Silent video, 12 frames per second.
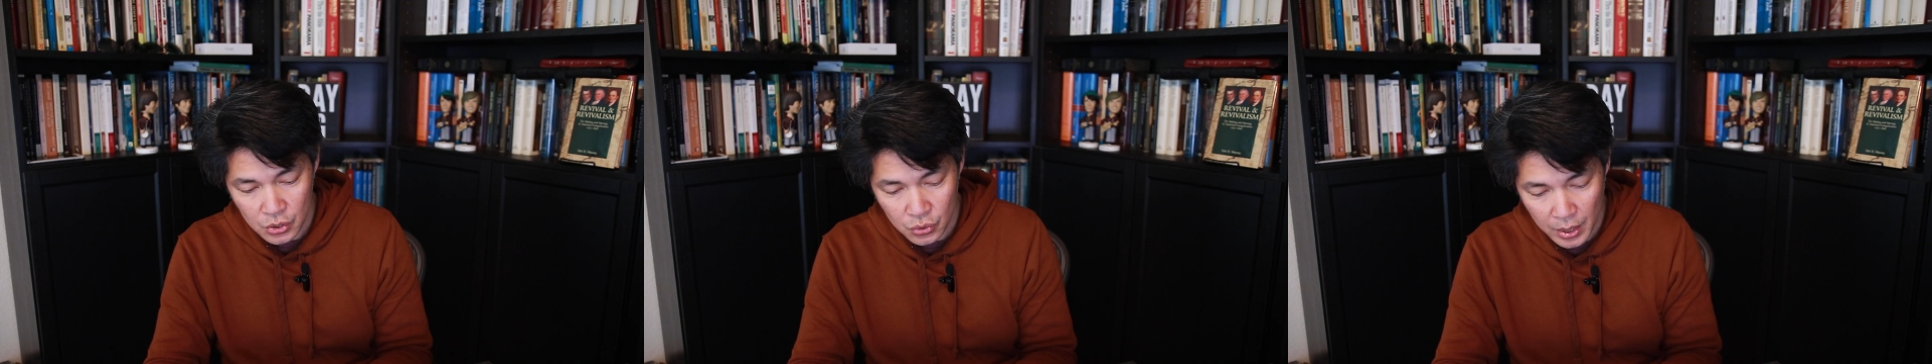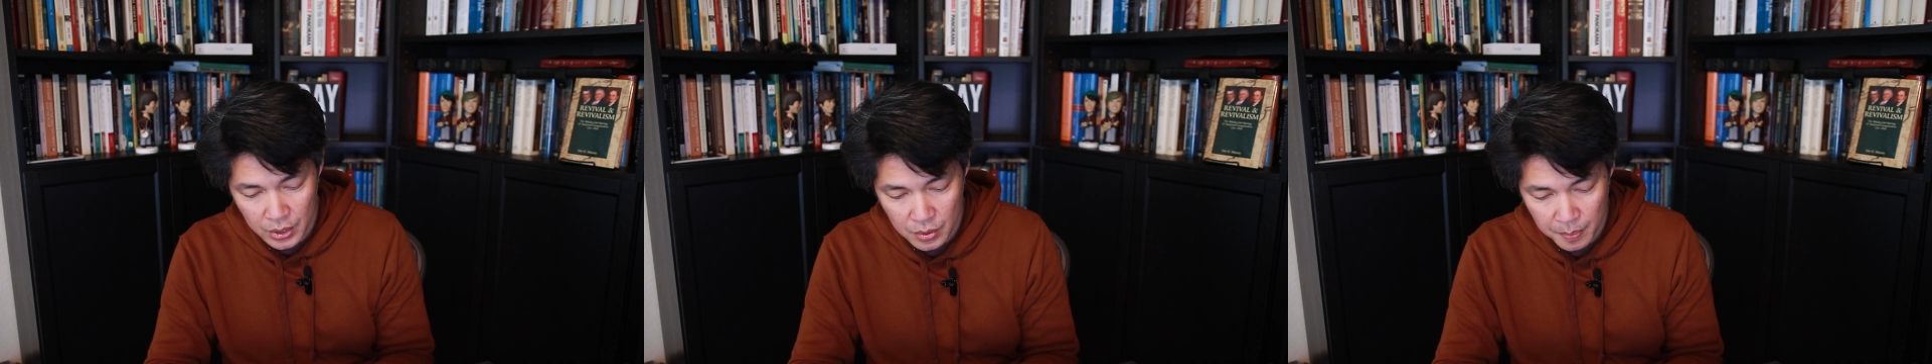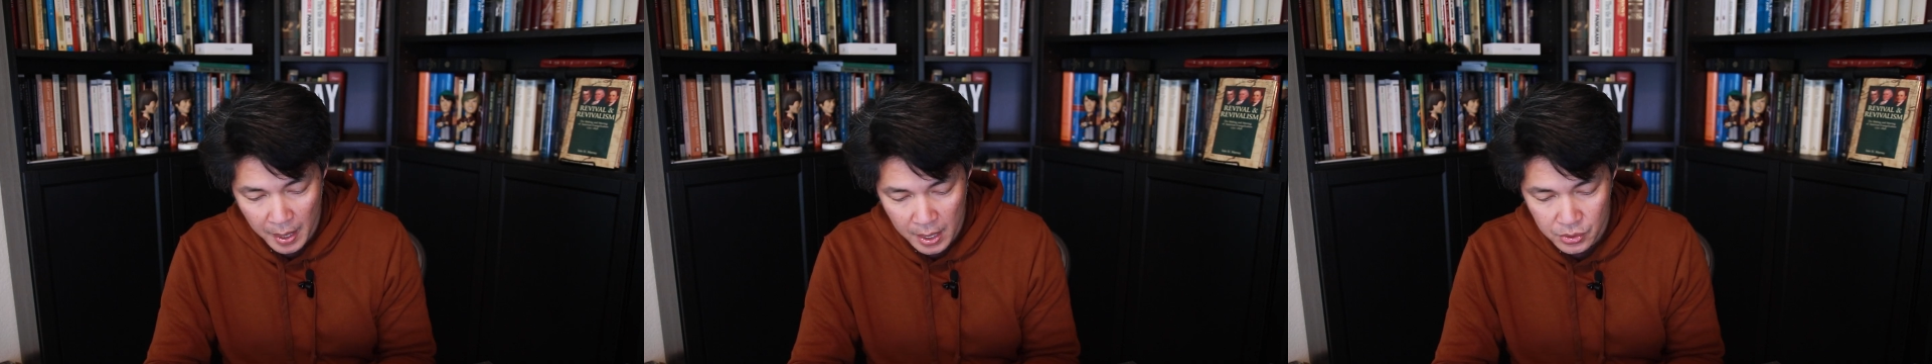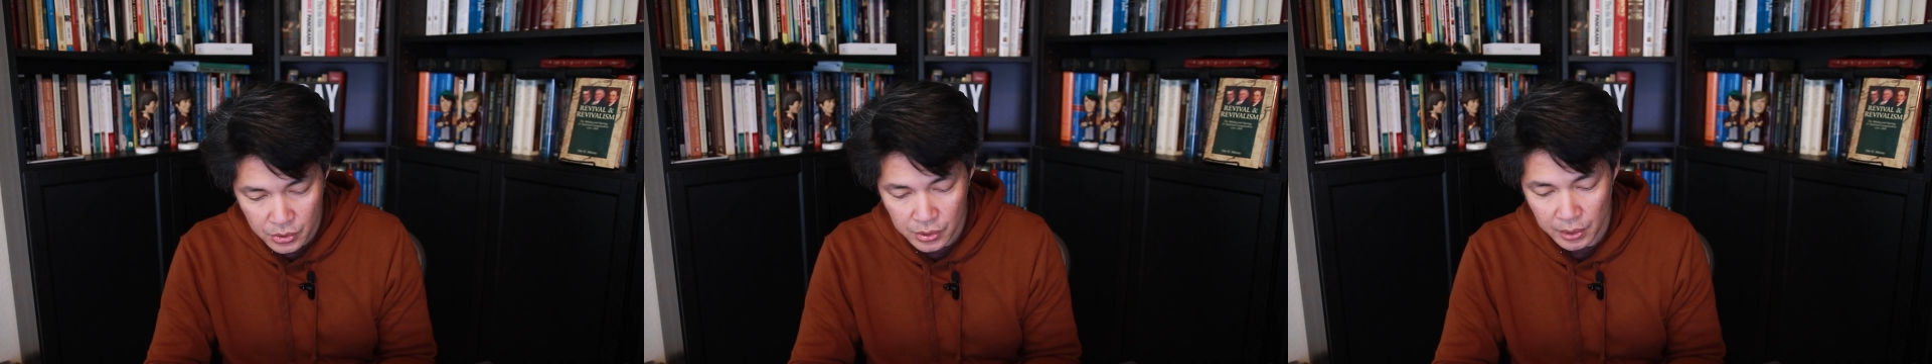straight to
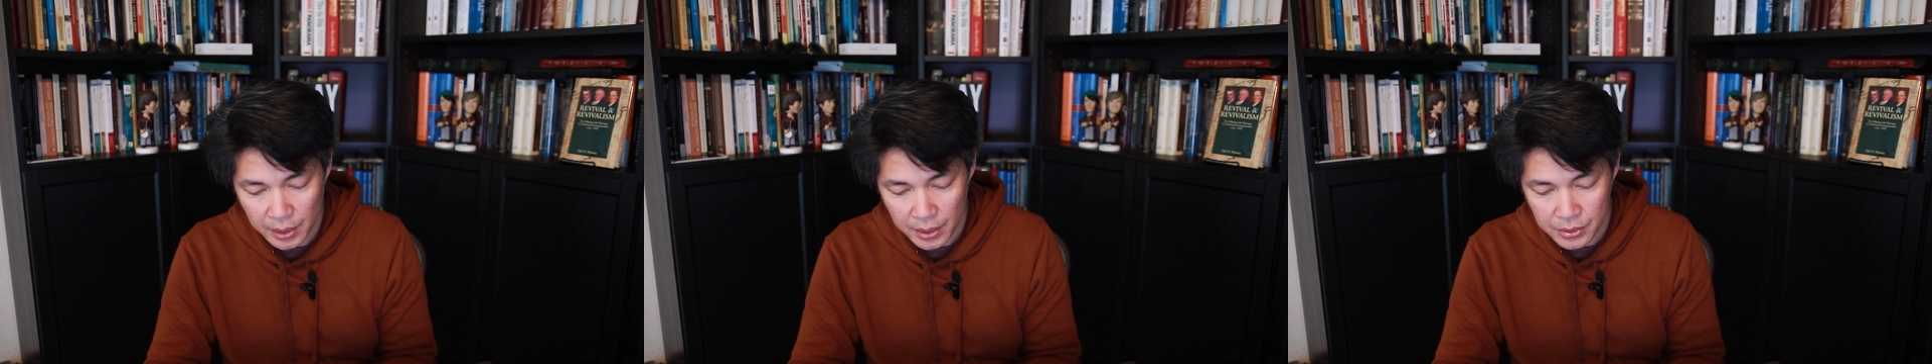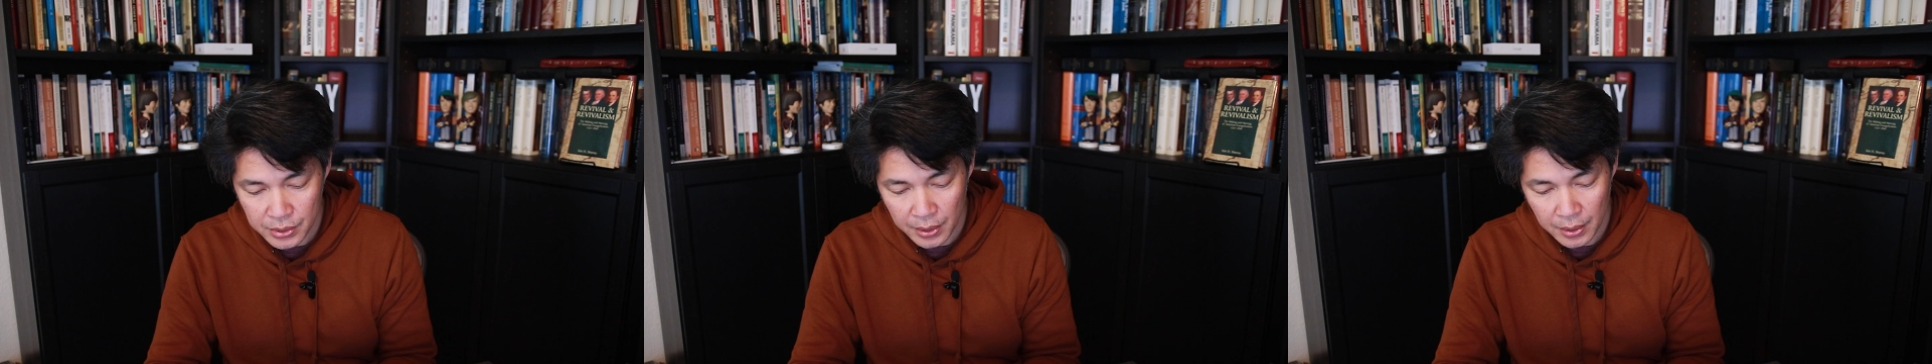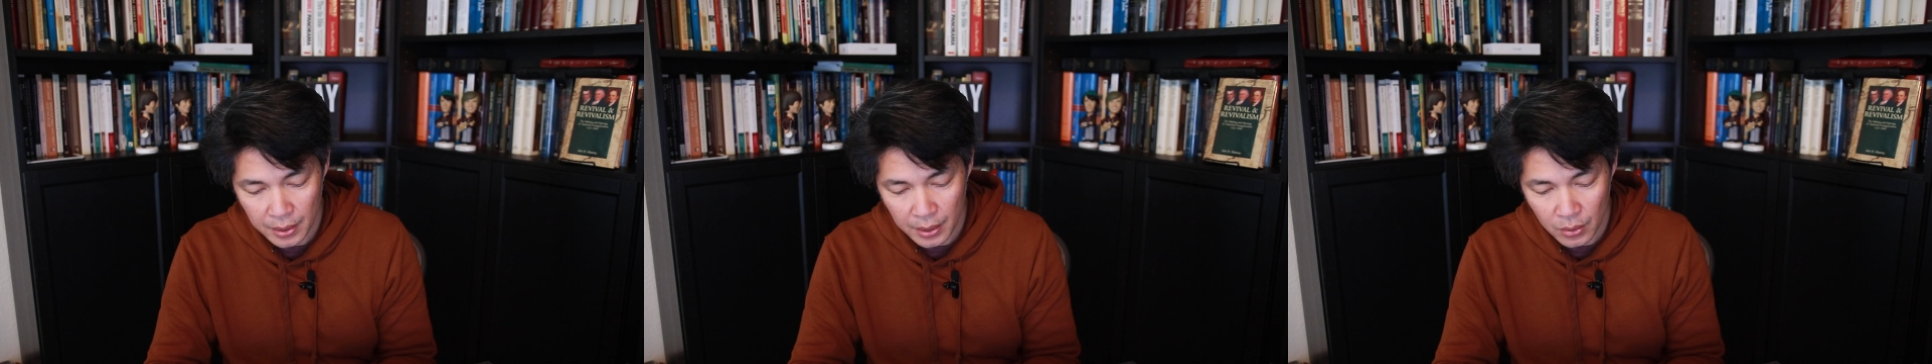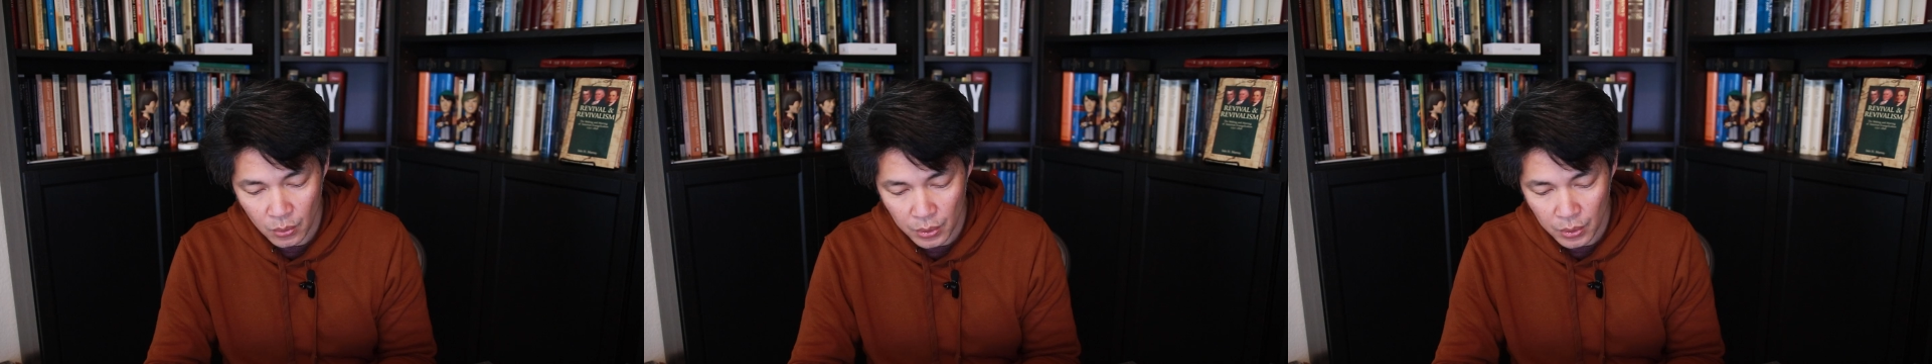pastors and leaders in